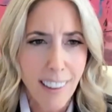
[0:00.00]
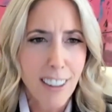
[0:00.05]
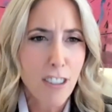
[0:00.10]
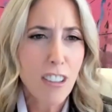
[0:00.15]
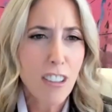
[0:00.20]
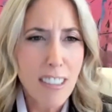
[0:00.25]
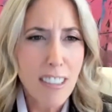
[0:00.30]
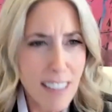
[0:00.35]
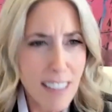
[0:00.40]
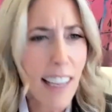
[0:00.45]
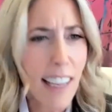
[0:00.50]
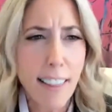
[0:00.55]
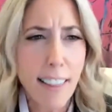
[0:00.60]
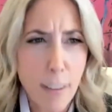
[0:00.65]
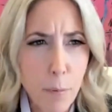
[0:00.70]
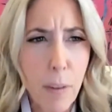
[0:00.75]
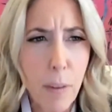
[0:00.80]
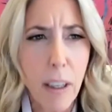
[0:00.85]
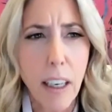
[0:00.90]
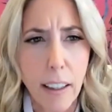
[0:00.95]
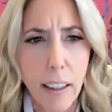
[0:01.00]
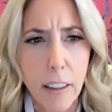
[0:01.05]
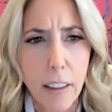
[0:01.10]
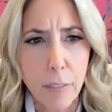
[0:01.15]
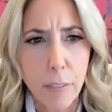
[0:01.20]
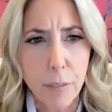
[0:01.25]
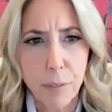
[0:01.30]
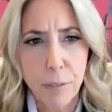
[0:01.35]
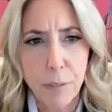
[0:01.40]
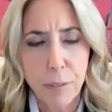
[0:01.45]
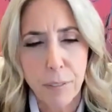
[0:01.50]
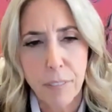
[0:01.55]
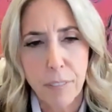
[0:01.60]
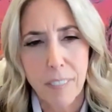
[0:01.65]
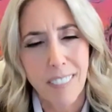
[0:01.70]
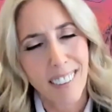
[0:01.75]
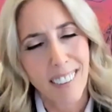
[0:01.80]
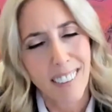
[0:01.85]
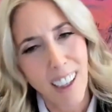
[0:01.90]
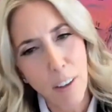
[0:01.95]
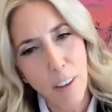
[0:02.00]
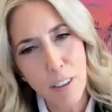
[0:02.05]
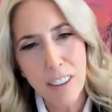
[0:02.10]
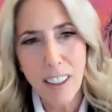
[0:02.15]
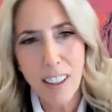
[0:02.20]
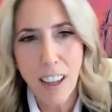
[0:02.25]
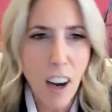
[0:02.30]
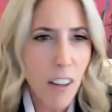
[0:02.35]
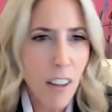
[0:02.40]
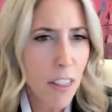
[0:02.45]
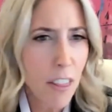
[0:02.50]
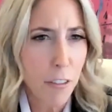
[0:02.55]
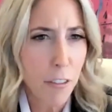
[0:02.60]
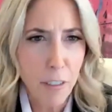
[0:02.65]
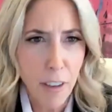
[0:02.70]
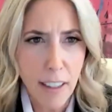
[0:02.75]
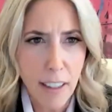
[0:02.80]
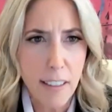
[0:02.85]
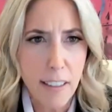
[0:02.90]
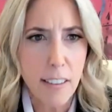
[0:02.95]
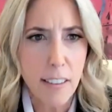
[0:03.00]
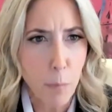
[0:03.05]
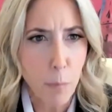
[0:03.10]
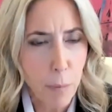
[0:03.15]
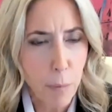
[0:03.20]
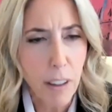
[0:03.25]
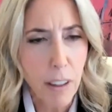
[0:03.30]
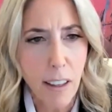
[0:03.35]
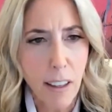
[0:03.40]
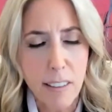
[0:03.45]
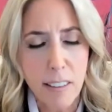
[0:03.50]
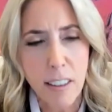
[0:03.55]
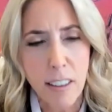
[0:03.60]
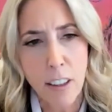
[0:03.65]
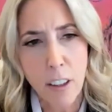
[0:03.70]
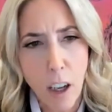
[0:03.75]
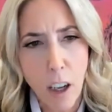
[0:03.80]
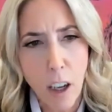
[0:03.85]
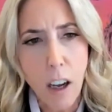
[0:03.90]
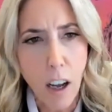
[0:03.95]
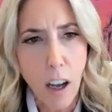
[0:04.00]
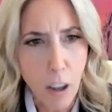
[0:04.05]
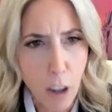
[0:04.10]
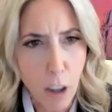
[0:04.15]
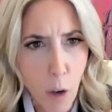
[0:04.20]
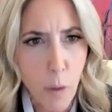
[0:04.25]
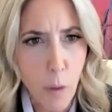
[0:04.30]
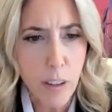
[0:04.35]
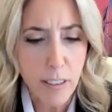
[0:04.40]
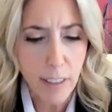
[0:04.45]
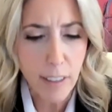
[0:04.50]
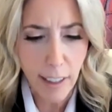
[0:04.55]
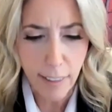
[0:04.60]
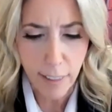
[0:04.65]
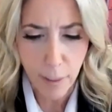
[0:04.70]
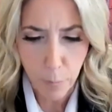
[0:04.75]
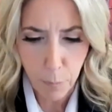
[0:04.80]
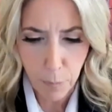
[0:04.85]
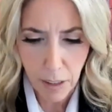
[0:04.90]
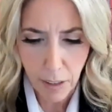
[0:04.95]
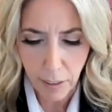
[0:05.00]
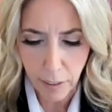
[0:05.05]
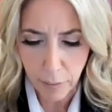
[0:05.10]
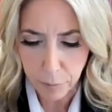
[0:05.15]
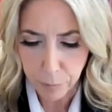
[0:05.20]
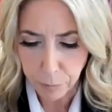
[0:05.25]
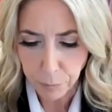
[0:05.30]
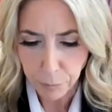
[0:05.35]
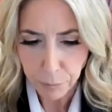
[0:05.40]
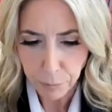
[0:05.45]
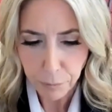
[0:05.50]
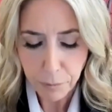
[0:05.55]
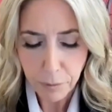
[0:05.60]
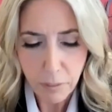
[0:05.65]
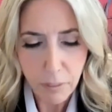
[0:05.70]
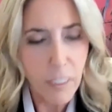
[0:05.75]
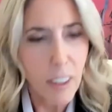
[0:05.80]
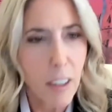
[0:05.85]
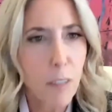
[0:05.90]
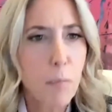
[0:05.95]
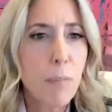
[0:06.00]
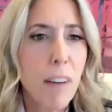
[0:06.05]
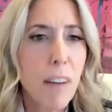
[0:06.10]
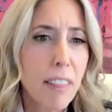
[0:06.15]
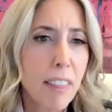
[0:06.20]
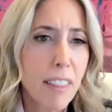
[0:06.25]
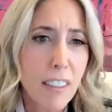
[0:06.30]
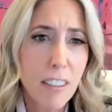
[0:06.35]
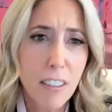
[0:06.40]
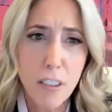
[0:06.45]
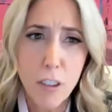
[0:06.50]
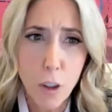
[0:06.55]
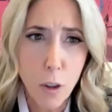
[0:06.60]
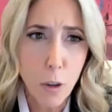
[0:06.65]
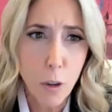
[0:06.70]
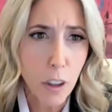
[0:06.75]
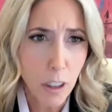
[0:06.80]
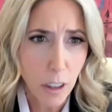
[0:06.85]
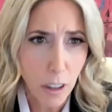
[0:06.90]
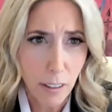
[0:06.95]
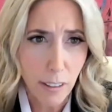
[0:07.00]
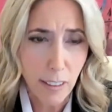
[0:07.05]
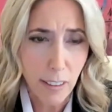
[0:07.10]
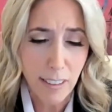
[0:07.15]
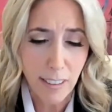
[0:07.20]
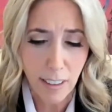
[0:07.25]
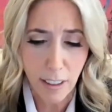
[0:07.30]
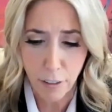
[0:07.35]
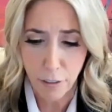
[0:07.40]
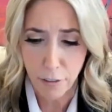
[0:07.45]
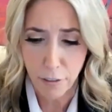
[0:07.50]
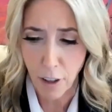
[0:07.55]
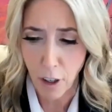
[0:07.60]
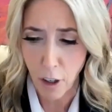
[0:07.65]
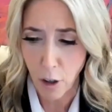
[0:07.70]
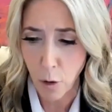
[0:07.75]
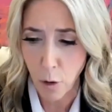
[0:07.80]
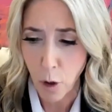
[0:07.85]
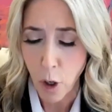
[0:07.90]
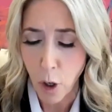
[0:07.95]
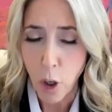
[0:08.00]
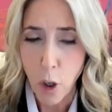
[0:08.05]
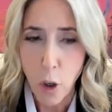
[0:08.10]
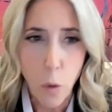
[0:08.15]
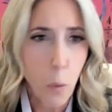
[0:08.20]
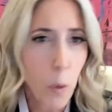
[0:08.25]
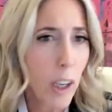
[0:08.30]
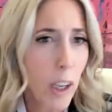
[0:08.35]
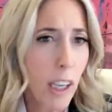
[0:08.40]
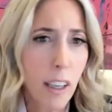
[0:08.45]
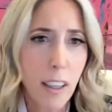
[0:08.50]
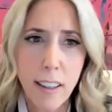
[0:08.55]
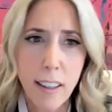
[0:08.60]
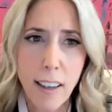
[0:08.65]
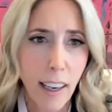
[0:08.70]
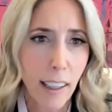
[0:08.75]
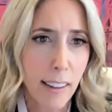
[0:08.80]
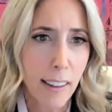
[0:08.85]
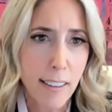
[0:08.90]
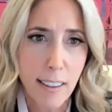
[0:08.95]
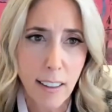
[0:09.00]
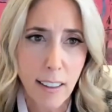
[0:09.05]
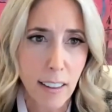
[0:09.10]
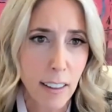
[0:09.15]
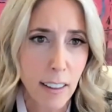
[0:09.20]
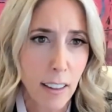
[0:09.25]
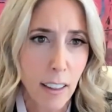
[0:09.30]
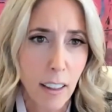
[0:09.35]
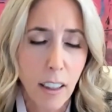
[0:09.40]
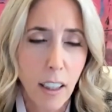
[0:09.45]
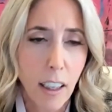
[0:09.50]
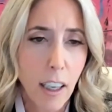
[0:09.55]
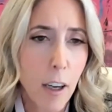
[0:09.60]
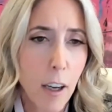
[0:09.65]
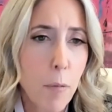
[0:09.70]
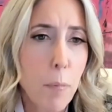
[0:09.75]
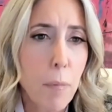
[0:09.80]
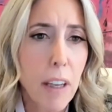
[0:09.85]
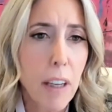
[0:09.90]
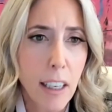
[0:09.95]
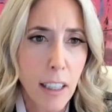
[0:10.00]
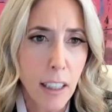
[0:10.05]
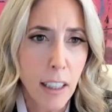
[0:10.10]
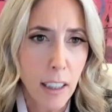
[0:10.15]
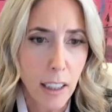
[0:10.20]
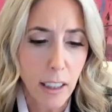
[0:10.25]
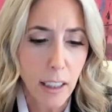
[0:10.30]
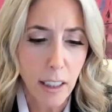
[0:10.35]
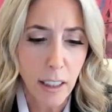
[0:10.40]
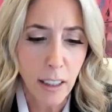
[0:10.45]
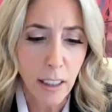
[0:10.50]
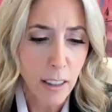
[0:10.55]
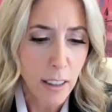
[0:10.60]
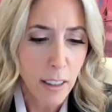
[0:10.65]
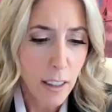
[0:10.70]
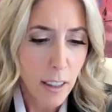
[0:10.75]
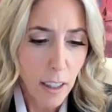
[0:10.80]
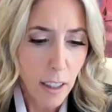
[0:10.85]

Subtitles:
Just take the meeting. I was on the fence, but I said, yeah, I'll go and take the meeting. Met this new young CFO. We connected immediately.